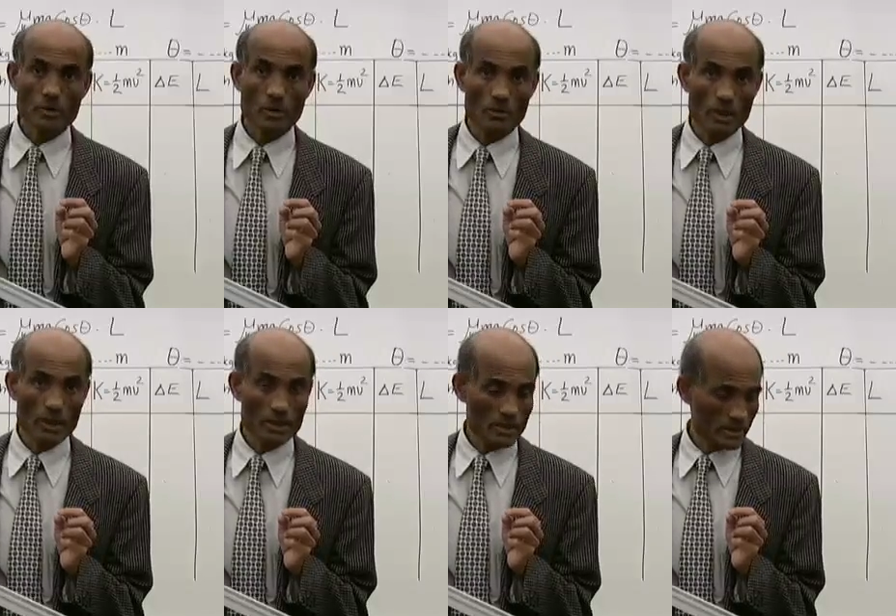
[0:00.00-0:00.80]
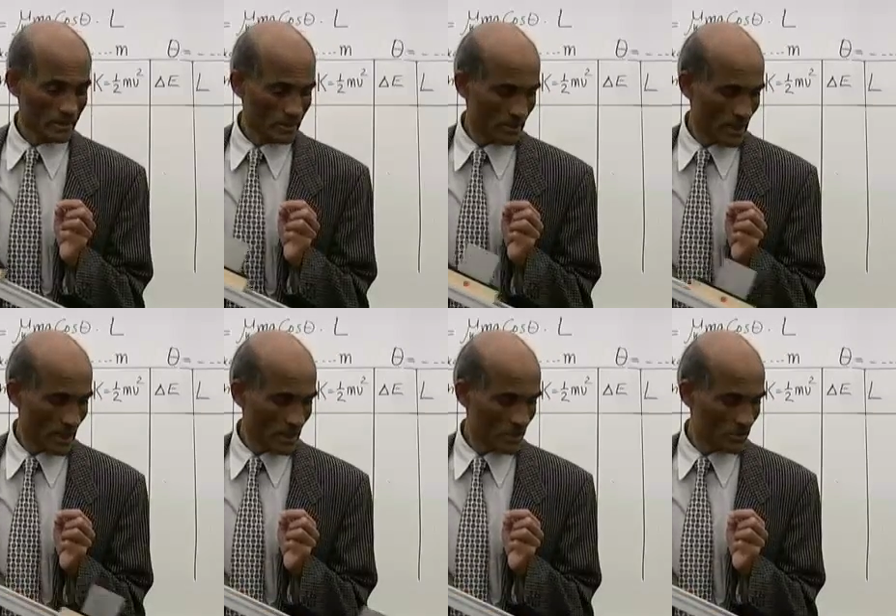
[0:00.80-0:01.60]
Alright,
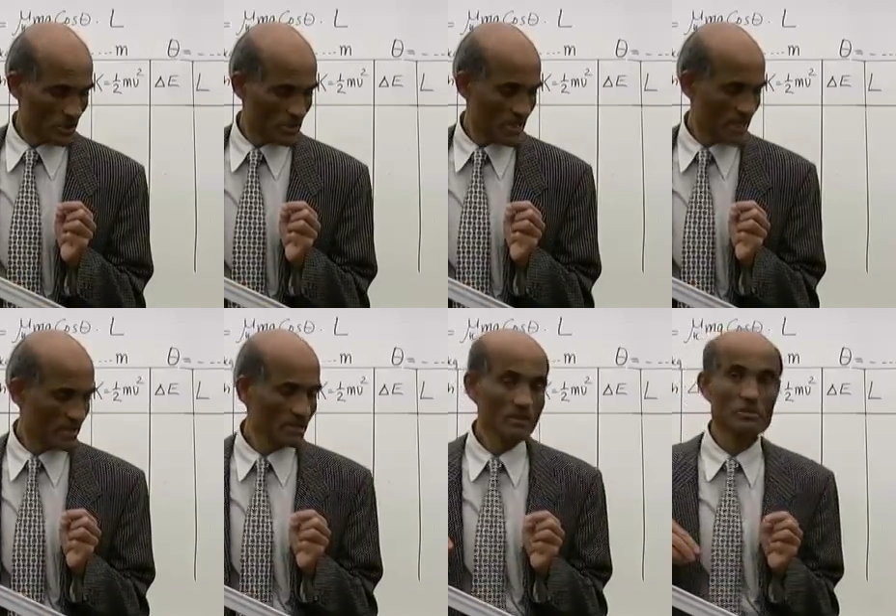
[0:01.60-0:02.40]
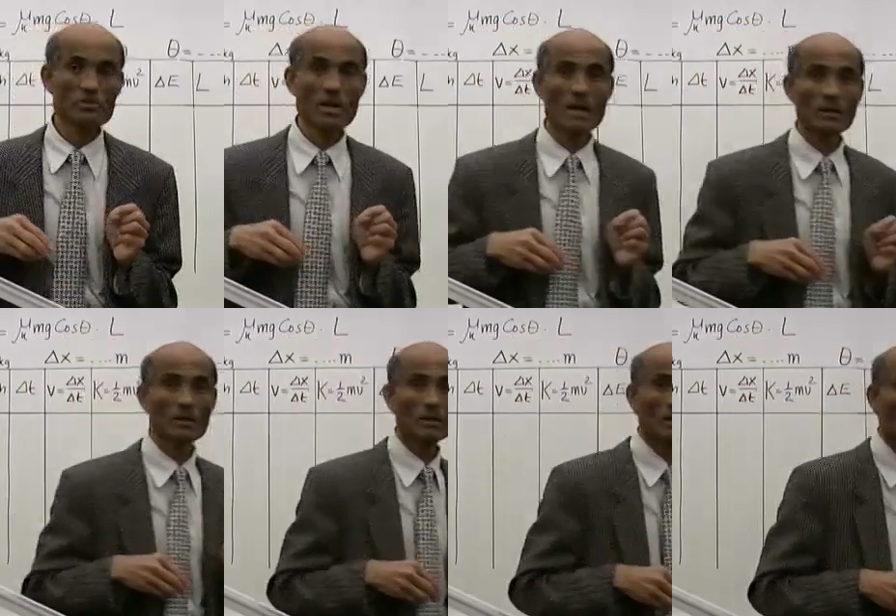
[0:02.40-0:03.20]
that is the second
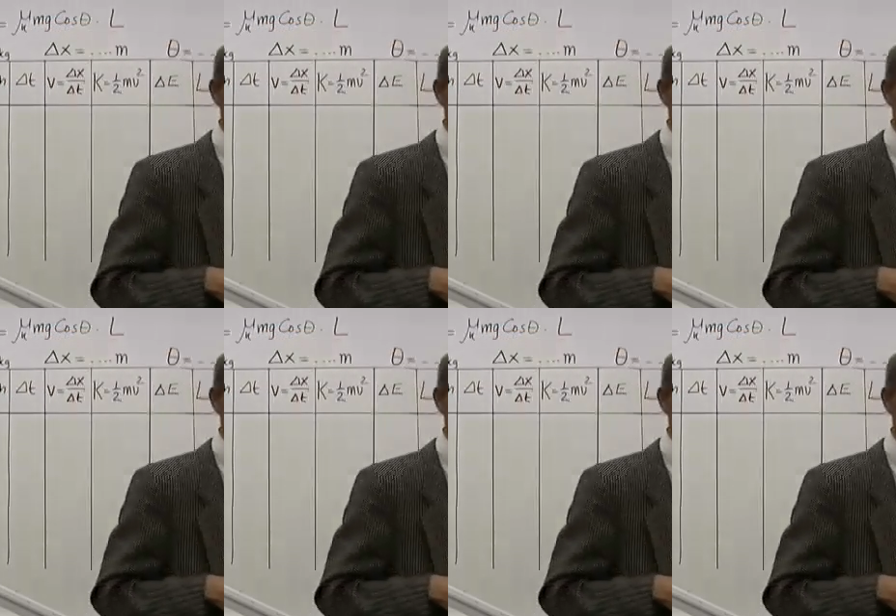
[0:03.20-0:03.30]
trial.